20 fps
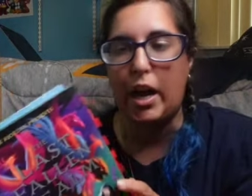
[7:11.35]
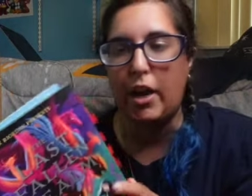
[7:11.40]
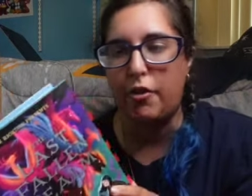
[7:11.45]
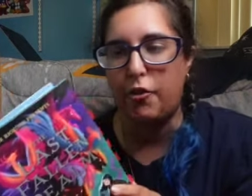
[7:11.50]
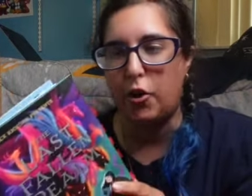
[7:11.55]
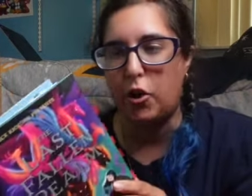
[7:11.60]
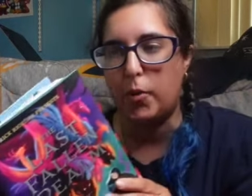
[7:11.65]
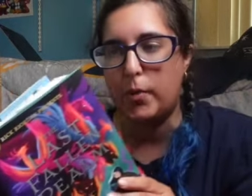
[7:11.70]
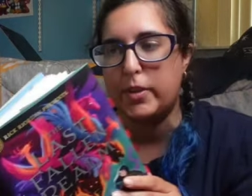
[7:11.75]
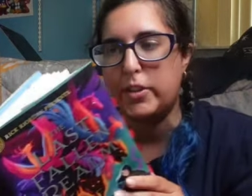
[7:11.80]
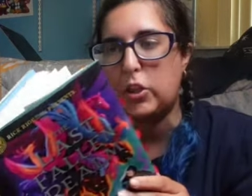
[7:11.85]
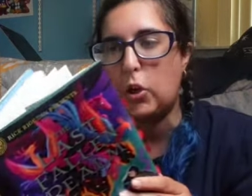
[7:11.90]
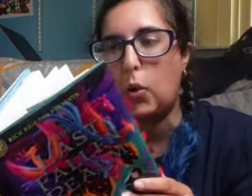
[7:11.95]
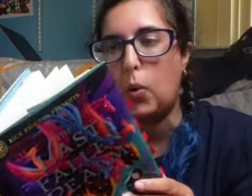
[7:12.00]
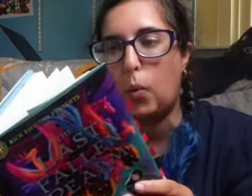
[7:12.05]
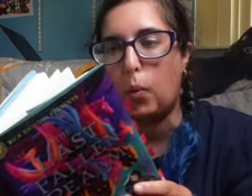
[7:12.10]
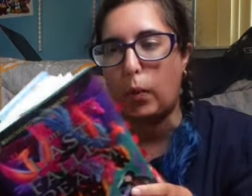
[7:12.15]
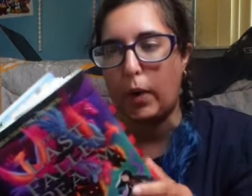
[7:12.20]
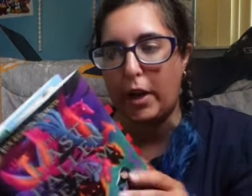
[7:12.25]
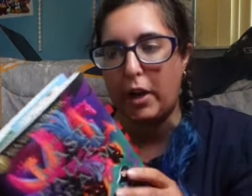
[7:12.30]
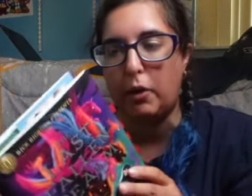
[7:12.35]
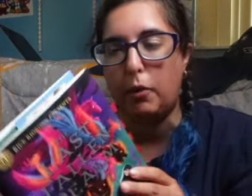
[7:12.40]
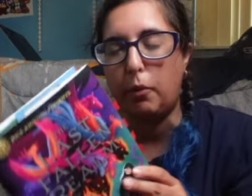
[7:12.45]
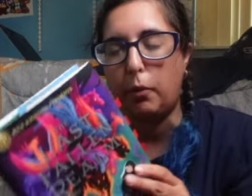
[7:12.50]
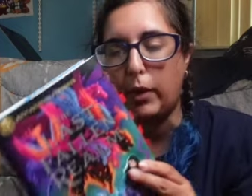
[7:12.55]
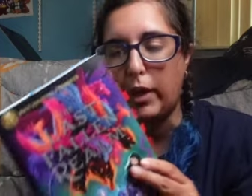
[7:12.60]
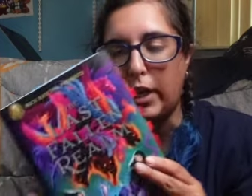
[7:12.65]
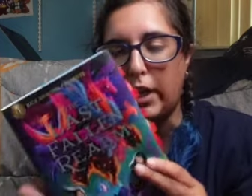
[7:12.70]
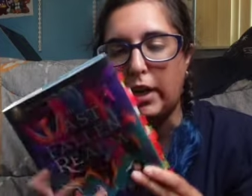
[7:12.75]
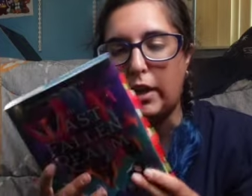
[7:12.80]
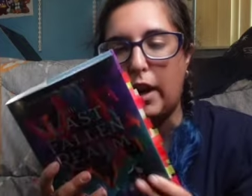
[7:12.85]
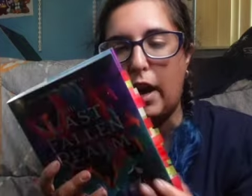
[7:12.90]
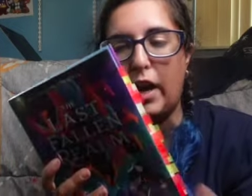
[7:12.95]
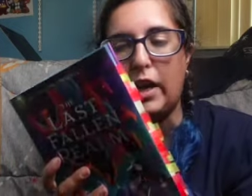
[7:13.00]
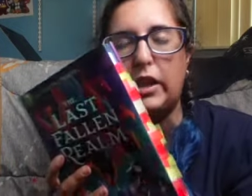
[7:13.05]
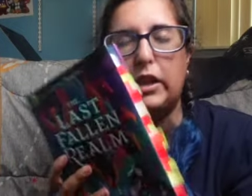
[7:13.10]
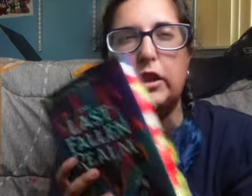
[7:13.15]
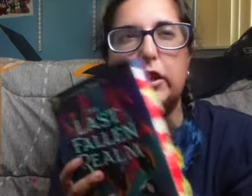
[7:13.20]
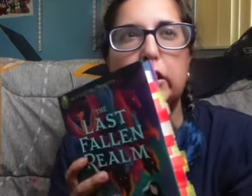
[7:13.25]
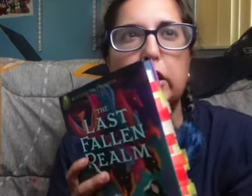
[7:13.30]
I thought it was a great read.
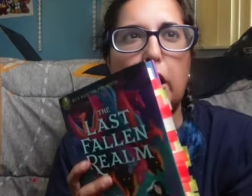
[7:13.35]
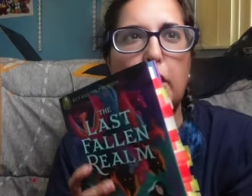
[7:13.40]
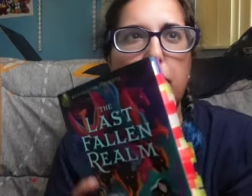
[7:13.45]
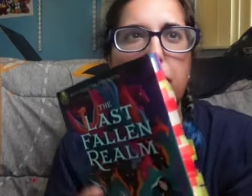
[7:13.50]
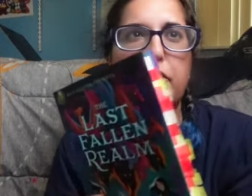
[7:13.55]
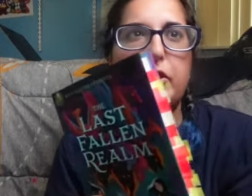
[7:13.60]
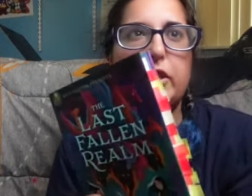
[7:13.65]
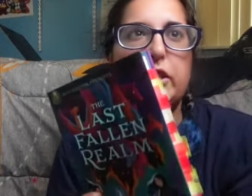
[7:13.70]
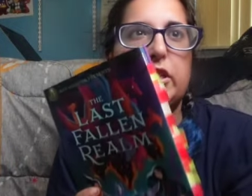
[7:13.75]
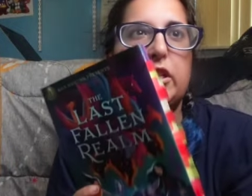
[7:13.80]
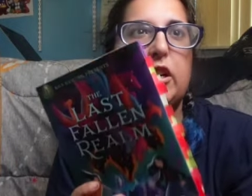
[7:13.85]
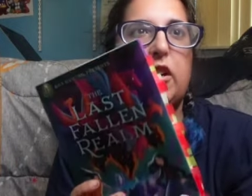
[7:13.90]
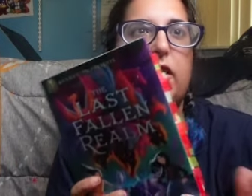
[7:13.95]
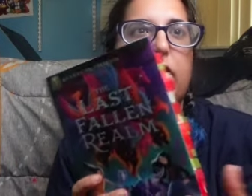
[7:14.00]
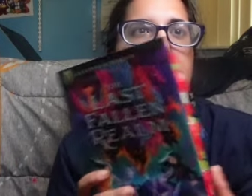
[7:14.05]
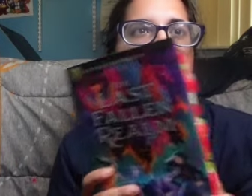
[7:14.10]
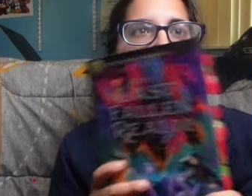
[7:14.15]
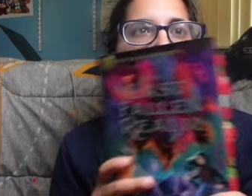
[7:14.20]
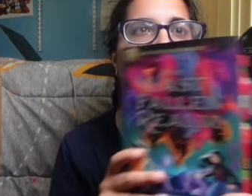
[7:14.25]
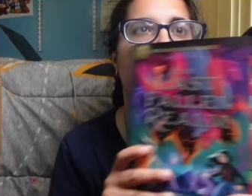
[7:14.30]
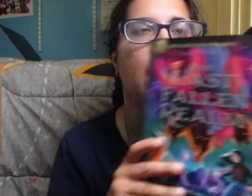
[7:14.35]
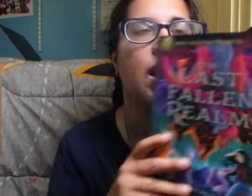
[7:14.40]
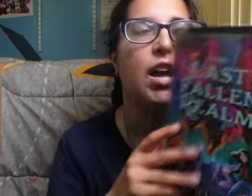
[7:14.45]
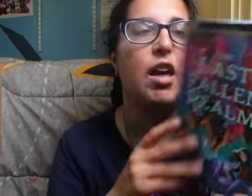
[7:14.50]
I love the series.